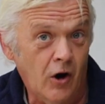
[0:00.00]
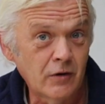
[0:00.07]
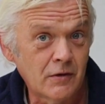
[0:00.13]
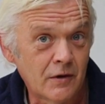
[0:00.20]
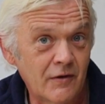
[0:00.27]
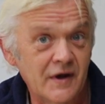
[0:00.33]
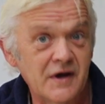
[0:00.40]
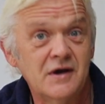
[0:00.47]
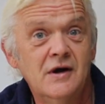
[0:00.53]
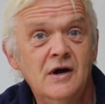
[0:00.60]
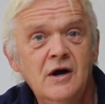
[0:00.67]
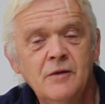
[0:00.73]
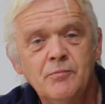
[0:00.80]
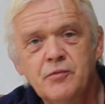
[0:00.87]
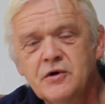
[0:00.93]
an orrery,
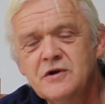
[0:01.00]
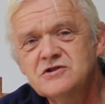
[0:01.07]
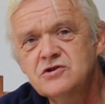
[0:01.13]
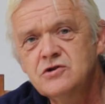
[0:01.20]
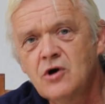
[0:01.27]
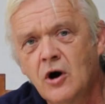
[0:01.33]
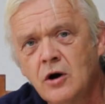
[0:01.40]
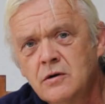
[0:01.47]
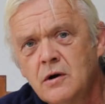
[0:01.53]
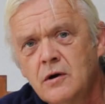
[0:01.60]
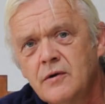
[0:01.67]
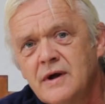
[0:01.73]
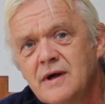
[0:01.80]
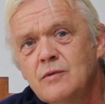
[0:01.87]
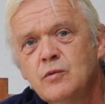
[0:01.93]
but it's an
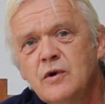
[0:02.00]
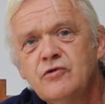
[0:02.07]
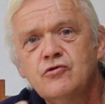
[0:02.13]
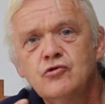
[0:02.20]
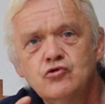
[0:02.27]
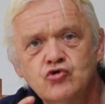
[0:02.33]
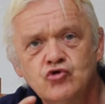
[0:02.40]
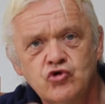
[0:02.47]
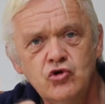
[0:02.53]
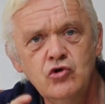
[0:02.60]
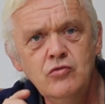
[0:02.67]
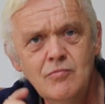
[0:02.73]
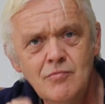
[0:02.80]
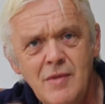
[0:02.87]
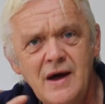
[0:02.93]
orrery with
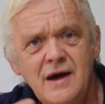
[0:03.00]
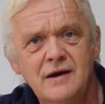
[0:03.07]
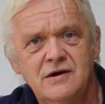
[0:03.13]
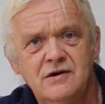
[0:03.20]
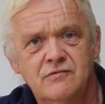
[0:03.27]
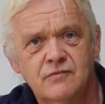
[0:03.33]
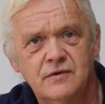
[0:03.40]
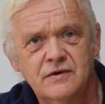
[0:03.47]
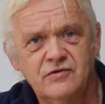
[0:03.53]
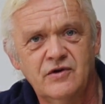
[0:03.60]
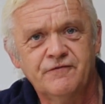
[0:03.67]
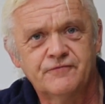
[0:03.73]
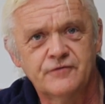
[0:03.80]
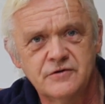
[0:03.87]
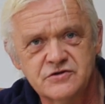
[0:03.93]
two
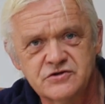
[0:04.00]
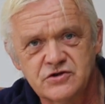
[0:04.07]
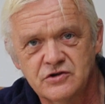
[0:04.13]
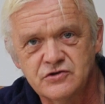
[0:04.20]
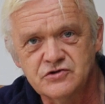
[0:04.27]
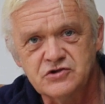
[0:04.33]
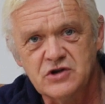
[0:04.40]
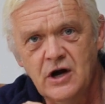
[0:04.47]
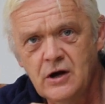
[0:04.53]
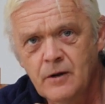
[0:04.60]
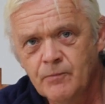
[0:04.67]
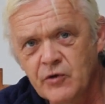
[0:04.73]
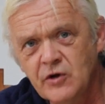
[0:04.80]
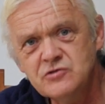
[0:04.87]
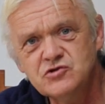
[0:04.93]
main differences.
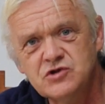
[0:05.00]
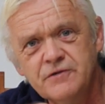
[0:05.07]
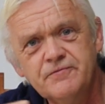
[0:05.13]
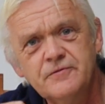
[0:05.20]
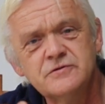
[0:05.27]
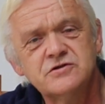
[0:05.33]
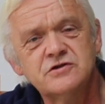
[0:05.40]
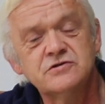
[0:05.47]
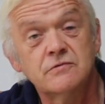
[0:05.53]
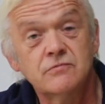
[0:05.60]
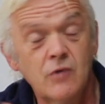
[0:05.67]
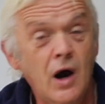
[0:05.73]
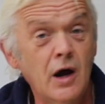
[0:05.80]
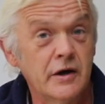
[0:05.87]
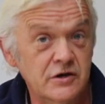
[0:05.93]
And those
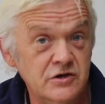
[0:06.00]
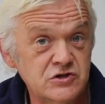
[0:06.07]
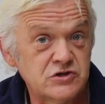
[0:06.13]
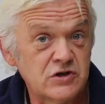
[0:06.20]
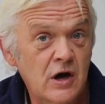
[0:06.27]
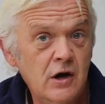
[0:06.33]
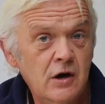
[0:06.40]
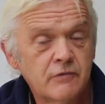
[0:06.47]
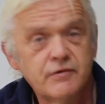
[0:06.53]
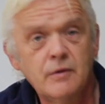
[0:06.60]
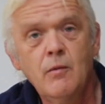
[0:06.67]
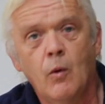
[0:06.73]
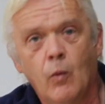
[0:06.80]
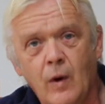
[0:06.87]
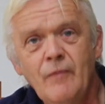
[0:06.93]
differences arise
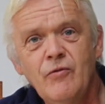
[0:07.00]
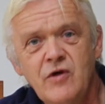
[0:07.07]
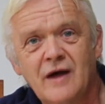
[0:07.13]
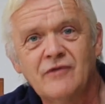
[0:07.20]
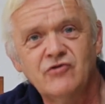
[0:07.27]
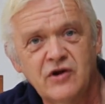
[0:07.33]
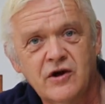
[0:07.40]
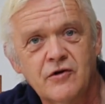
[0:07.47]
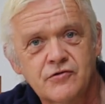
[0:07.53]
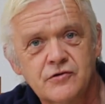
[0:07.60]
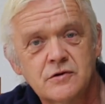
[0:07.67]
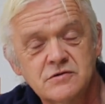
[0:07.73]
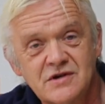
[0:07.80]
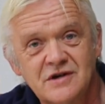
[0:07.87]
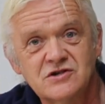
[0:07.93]
from when the
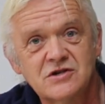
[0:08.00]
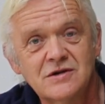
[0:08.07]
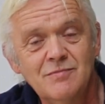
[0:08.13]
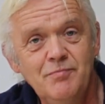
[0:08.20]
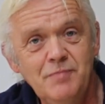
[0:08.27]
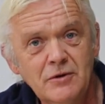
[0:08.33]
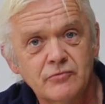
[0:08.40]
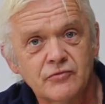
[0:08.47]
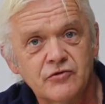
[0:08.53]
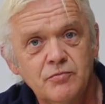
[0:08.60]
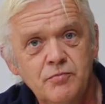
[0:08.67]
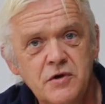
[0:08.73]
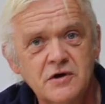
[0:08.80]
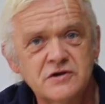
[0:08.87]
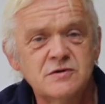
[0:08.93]
Antikythera was actually
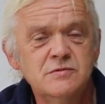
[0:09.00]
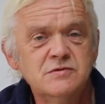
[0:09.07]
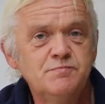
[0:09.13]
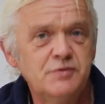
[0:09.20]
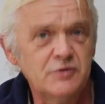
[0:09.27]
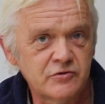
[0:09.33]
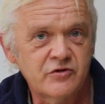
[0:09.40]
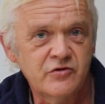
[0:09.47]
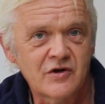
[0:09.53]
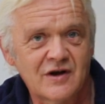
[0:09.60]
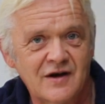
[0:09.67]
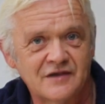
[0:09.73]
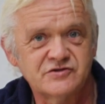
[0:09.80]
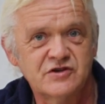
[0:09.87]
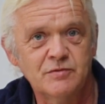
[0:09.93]
built, because it was built
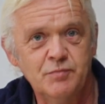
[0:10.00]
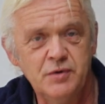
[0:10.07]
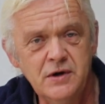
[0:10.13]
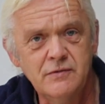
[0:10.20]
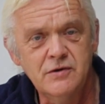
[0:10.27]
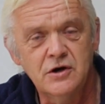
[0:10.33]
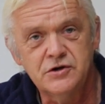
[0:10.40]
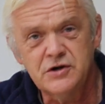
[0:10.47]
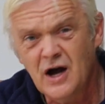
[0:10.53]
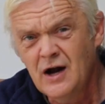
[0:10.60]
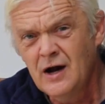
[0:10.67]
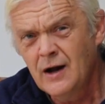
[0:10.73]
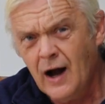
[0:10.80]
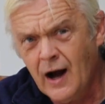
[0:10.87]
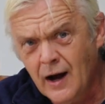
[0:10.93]
in the classic
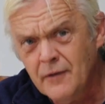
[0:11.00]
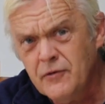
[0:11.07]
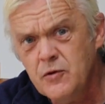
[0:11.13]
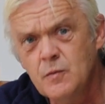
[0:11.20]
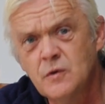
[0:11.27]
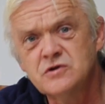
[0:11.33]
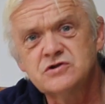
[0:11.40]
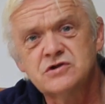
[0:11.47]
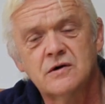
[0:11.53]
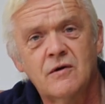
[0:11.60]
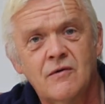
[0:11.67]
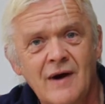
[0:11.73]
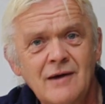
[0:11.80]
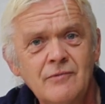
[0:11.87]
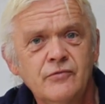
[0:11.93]
period.
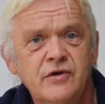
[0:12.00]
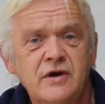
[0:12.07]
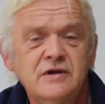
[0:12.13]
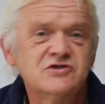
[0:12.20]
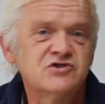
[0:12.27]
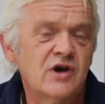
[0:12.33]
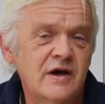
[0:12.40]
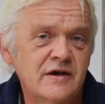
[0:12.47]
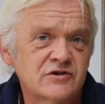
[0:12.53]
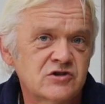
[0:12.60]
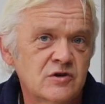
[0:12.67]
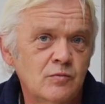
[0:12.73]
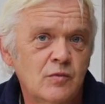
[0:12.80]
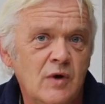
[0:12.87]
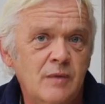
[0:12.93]
Arguments are around it
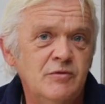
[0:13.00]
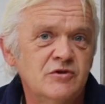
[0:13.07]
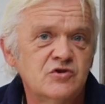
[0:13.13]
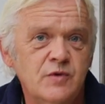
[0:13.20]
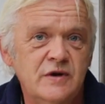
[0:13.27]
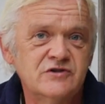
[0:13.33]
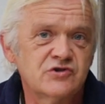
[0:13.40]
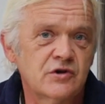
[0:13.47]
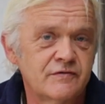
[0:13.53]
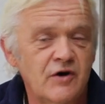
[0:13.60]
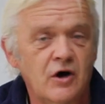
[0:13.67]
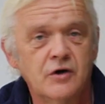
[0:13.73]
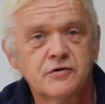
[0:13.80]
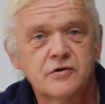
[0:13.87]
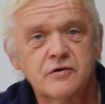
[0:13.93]
saying somewhere between sort of